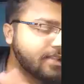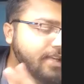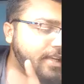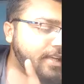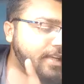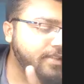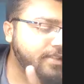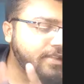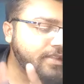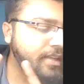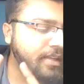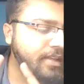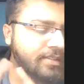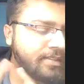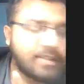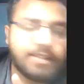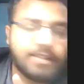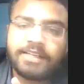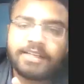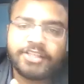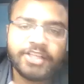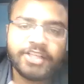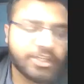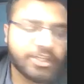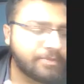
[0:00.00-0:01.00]
It's
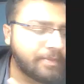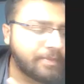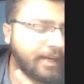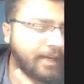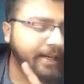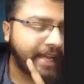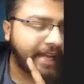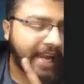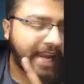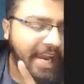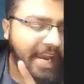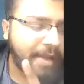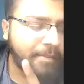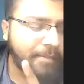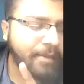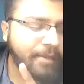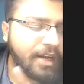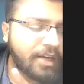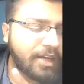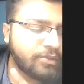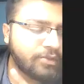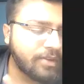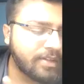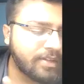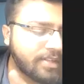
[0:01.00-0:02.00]
the judgment
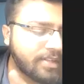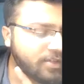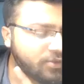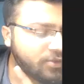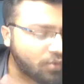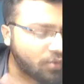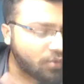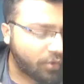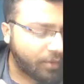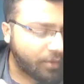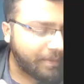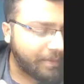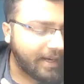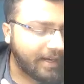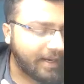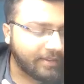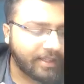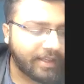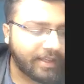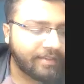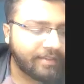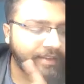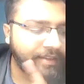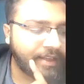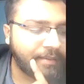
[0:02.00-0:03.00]
Hemraj versus Urmila
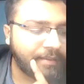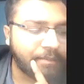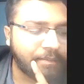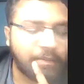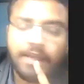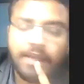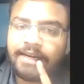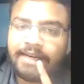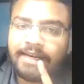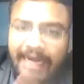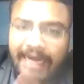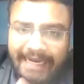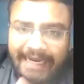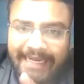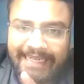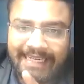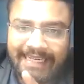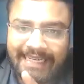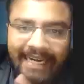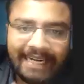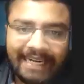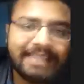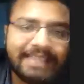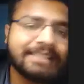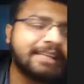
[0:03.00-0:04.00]
Devi,
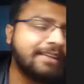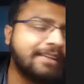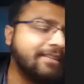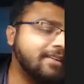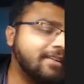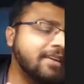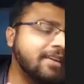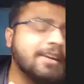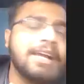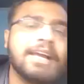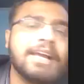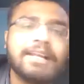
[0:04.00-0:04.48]
1997,